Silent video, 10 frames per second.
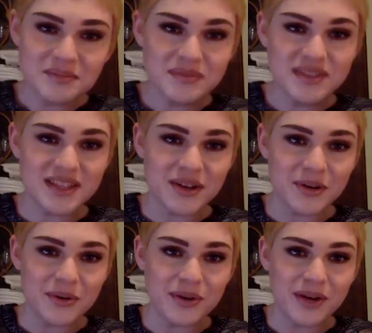
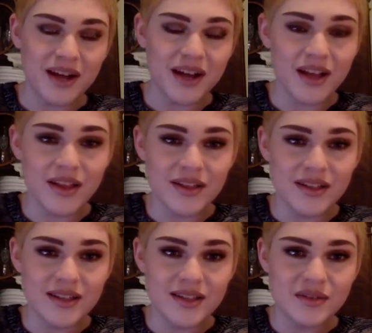So
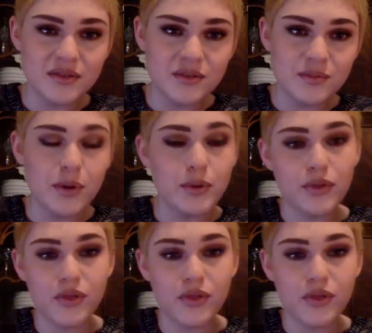both